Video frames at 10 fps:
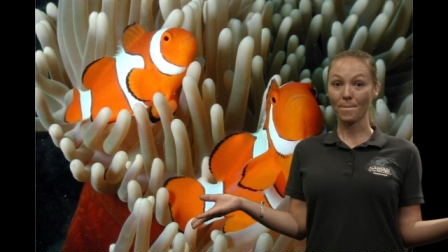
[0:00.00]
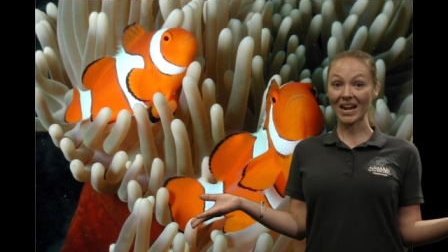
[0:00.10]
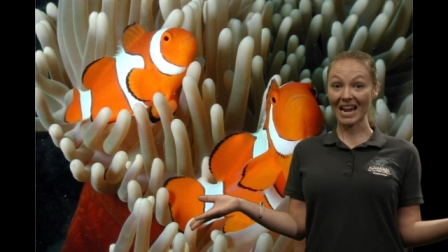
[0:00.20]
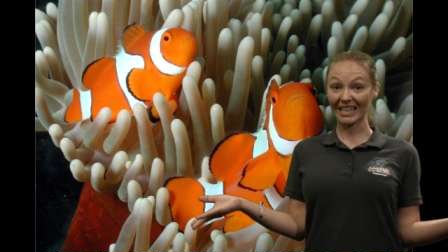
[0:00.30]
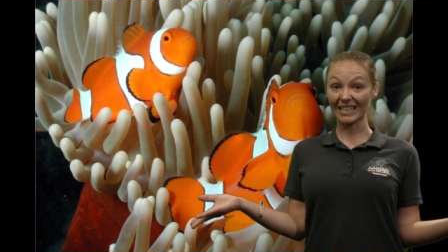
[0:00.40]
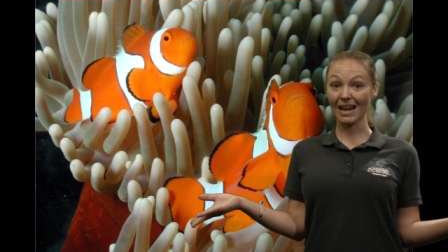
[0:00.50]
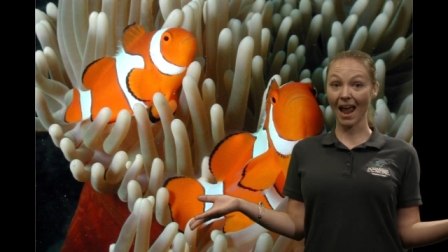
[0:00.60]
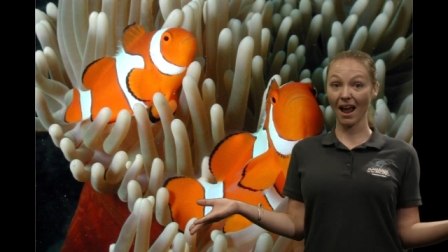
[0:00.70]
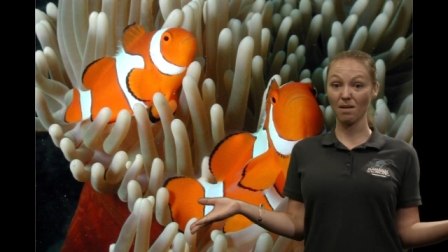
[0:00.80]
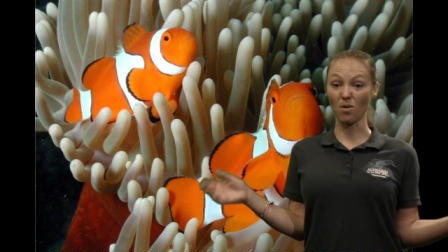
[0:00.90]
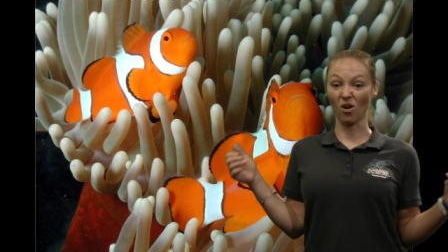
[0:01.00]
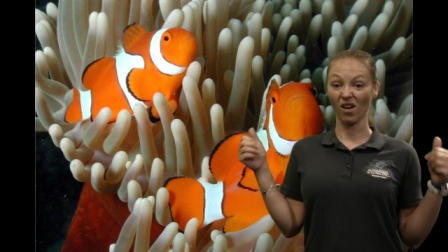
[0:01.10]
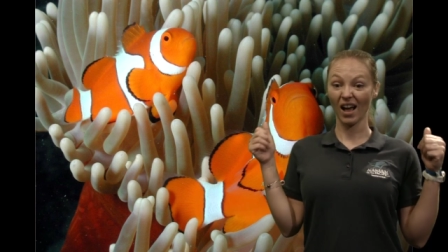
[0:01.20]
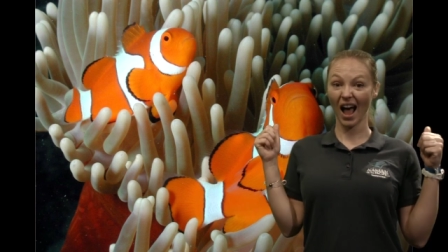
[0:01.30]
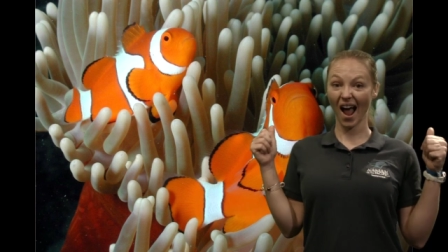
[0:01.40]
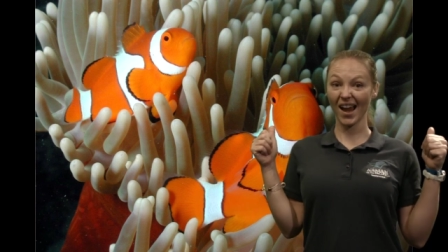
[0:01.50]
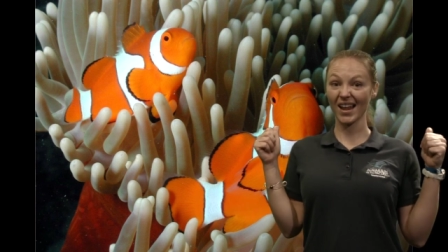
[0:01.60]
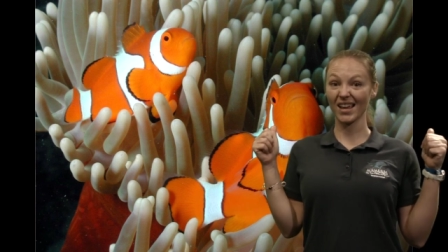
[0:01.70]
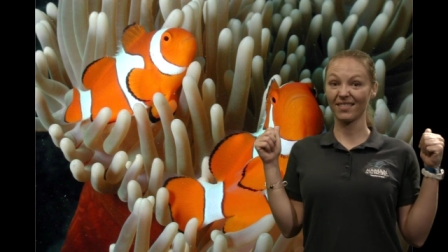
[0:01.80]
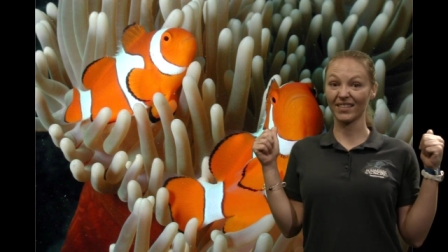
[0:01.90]
but it's an animal
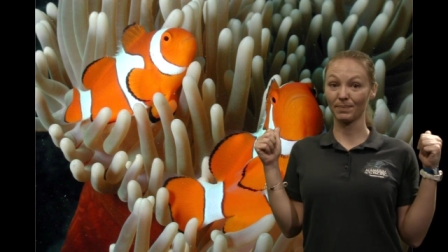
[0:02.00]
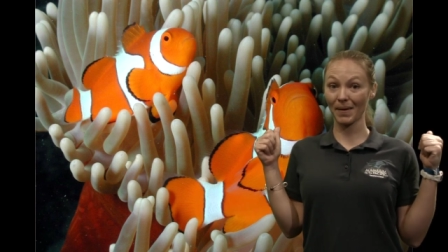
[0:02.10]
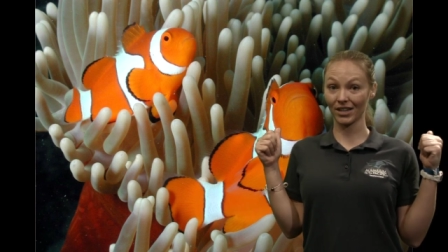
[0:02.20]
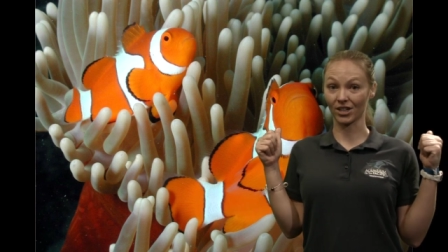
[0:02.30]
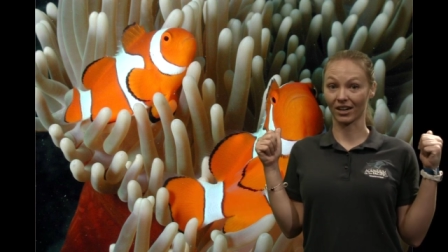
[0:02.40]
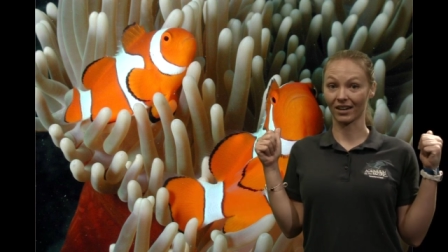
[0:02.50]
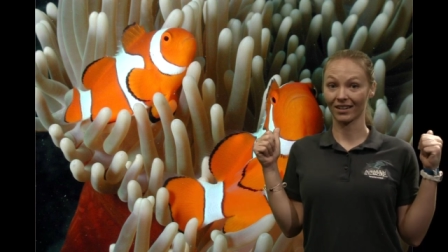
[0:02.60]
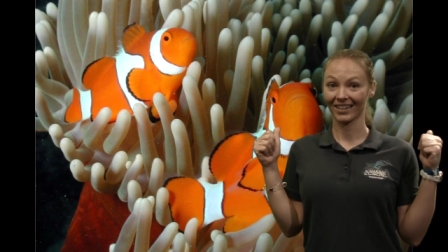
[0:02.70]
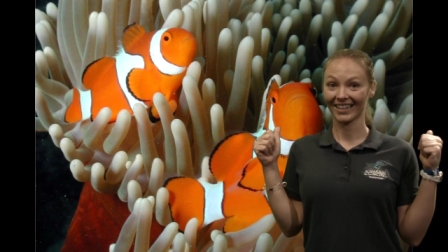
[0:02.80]
hiding in this picture.